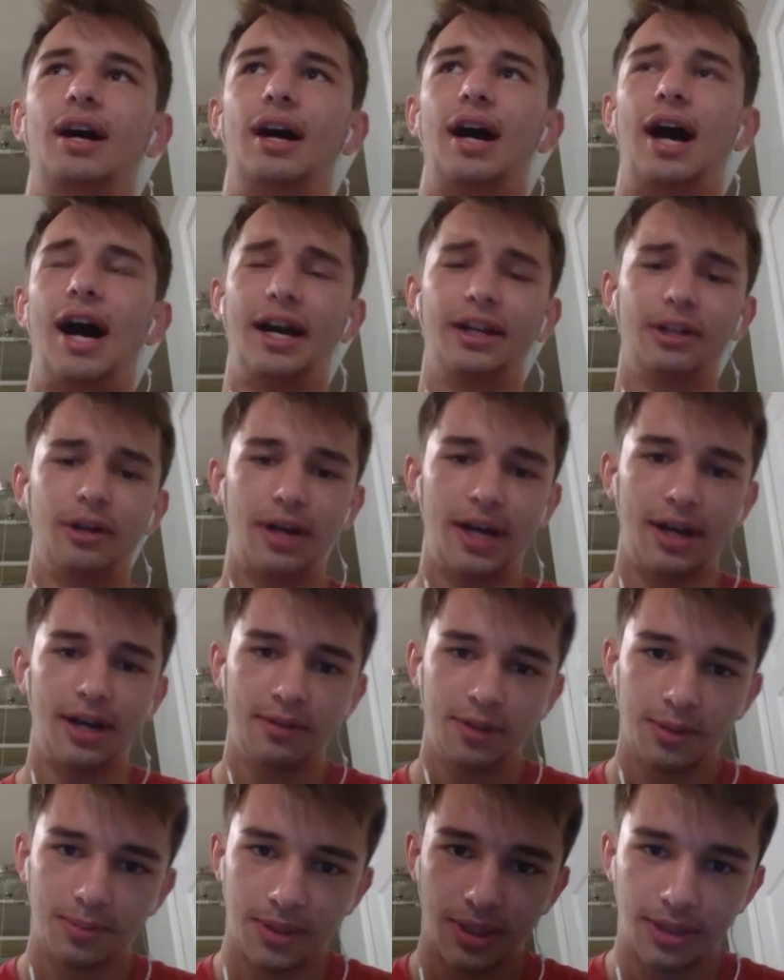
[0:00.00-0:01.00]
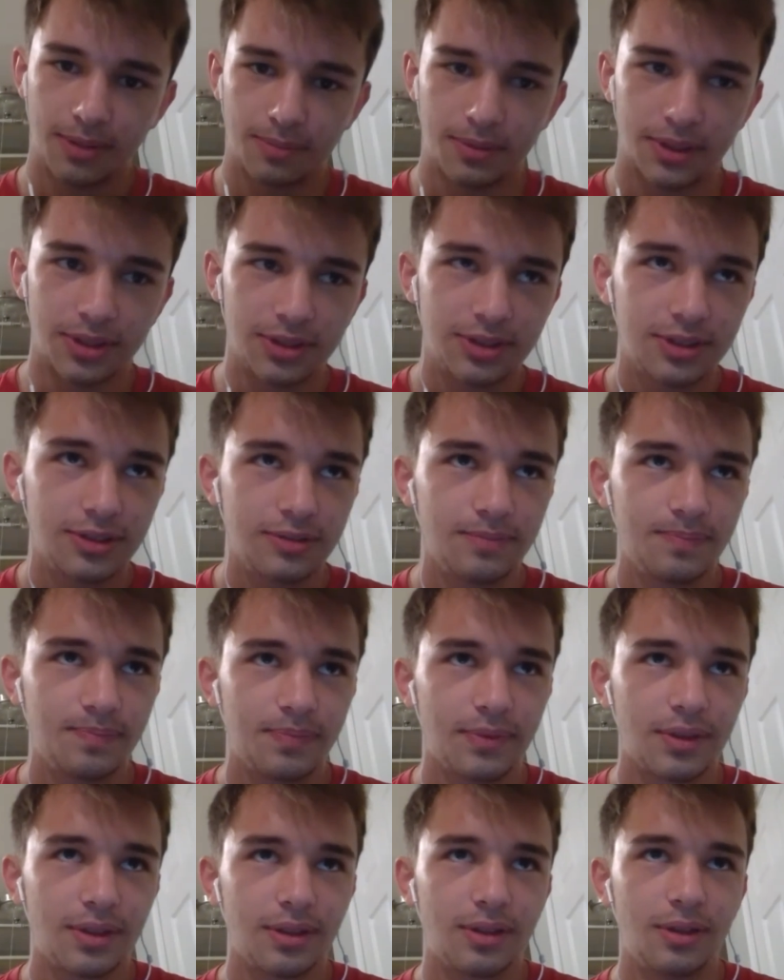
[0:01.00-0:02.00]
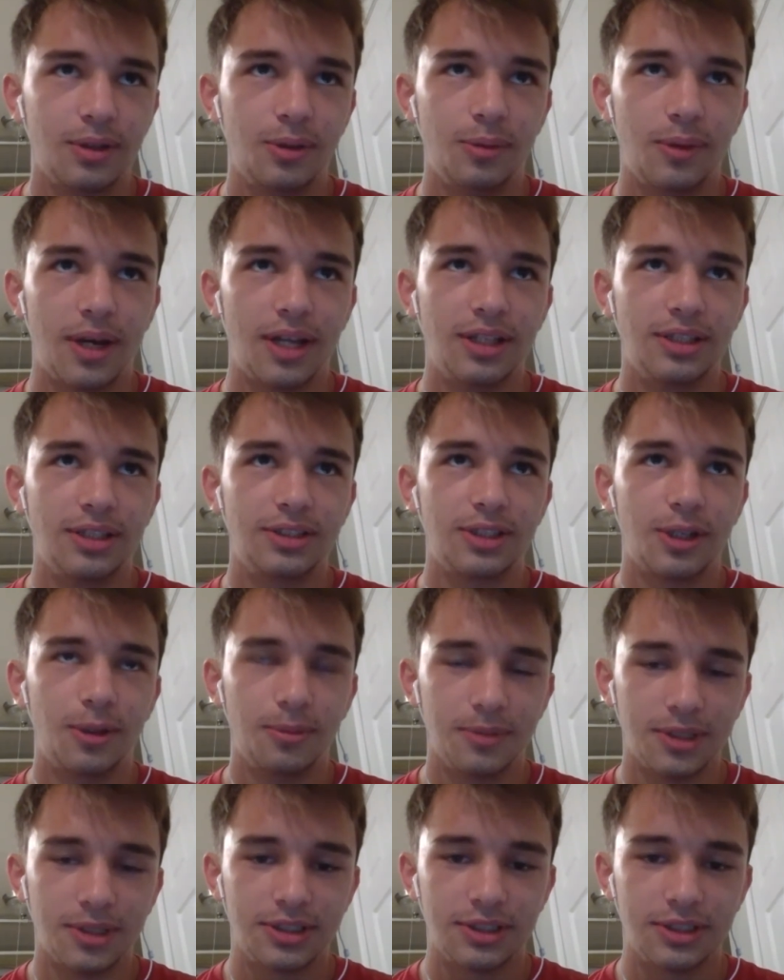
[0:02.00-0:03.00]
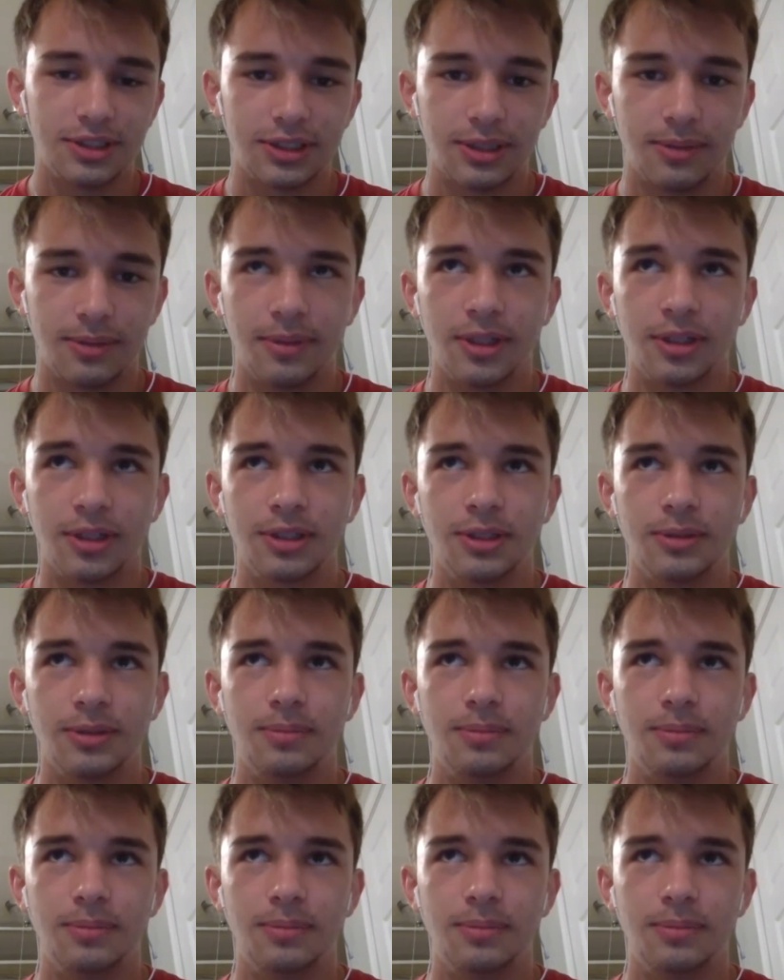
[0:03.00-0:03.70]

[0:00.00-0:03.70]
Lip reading: I don't have to be the person who ends homelessness in America,